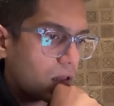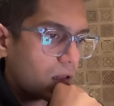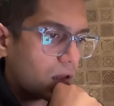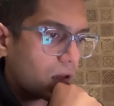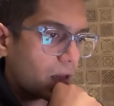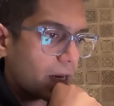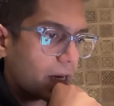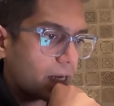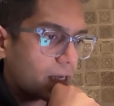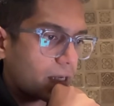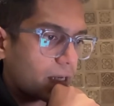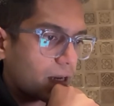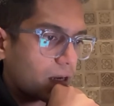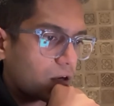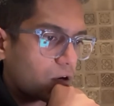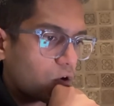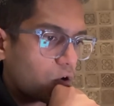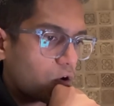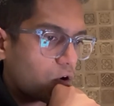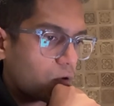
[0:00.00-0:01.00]
And at 10
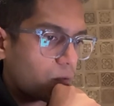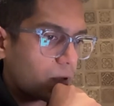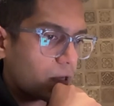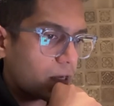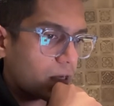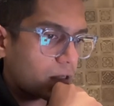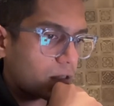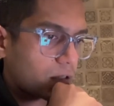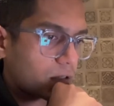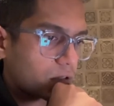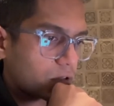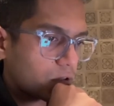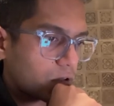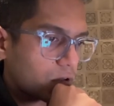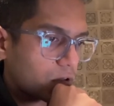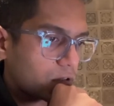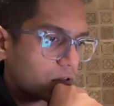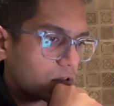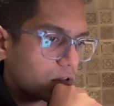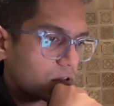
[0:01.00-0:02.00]
o'clock, we get
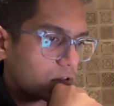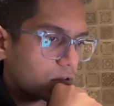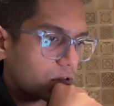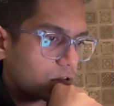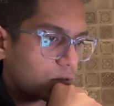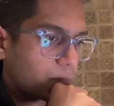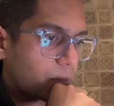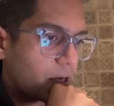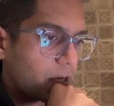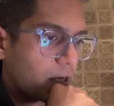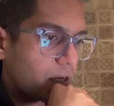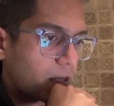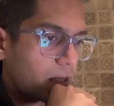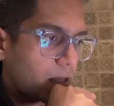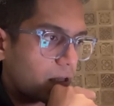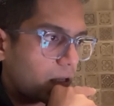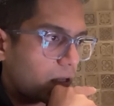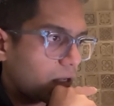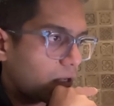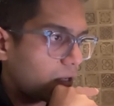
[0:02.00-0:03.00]
construction
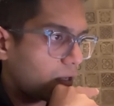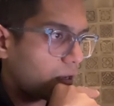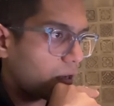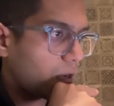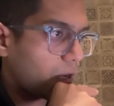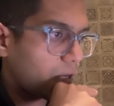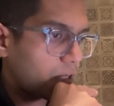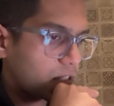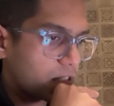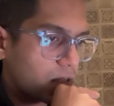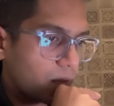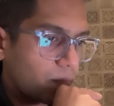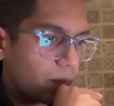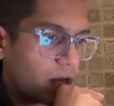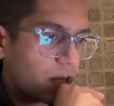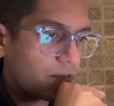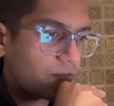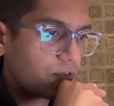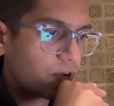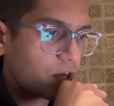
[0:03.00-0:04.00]
spending, ISM
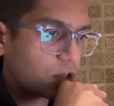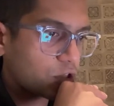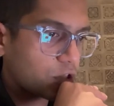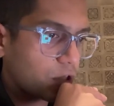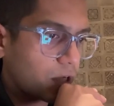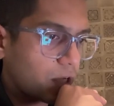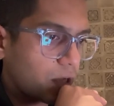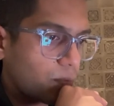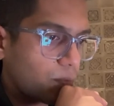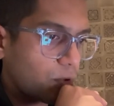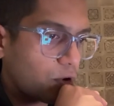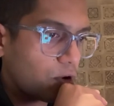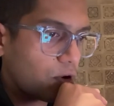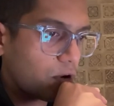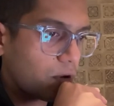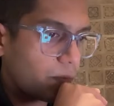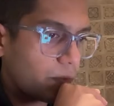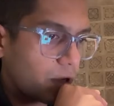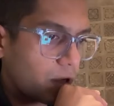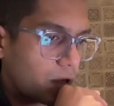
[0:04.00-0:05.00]
manufacturing
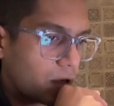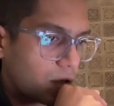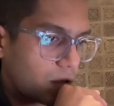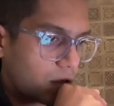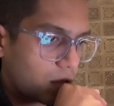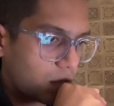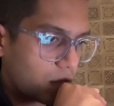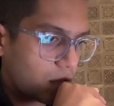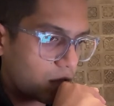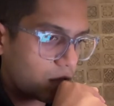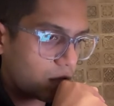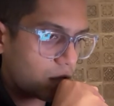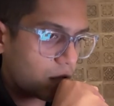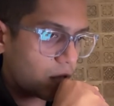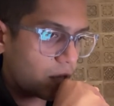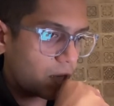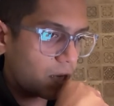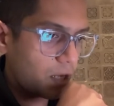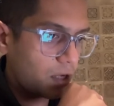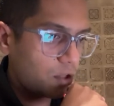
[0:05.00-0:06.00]
employment,
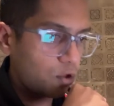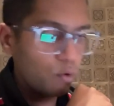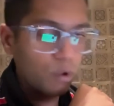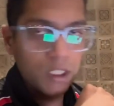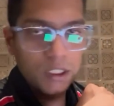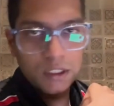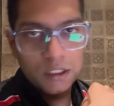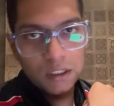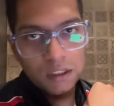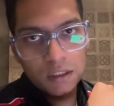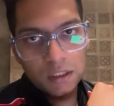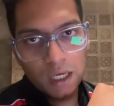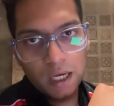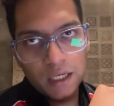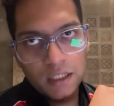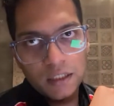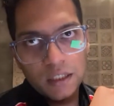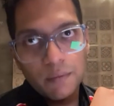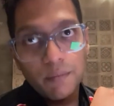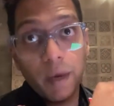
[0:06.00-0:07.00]
and US's
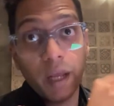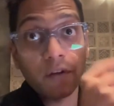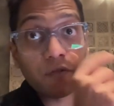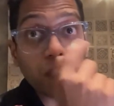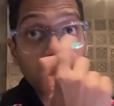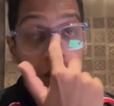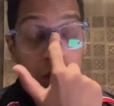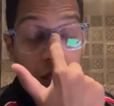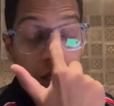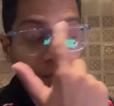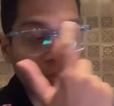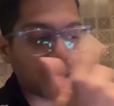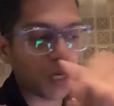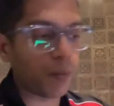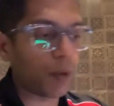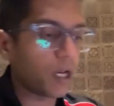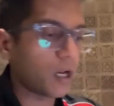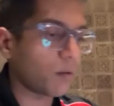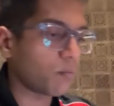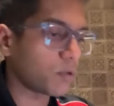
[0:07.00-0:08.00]
ISM manufacturing
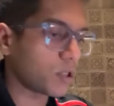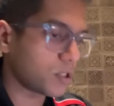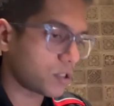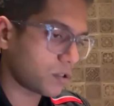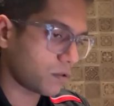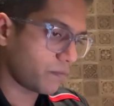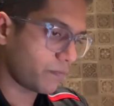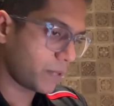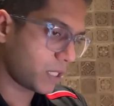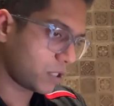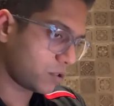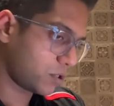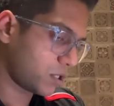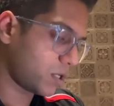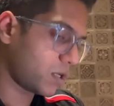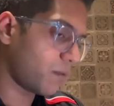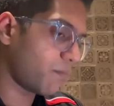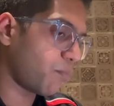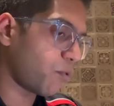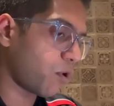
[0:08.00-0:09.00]
PMI numbers. So those
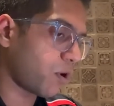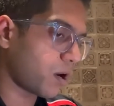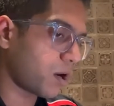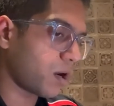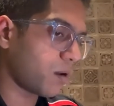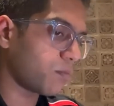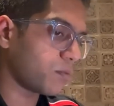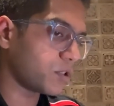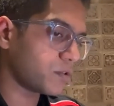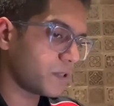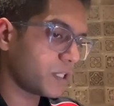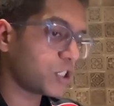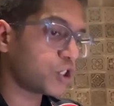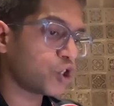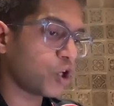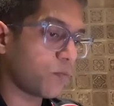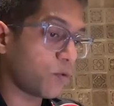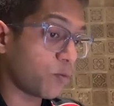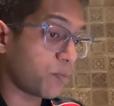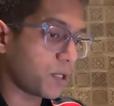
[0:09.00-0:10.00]
are important numbers. We get
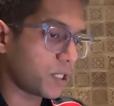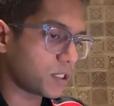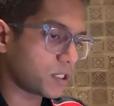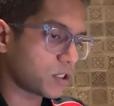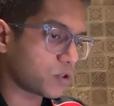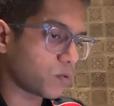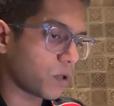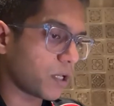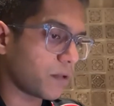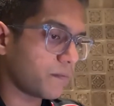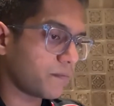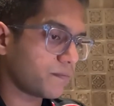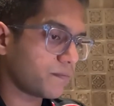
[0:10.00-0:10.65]
job openings as well.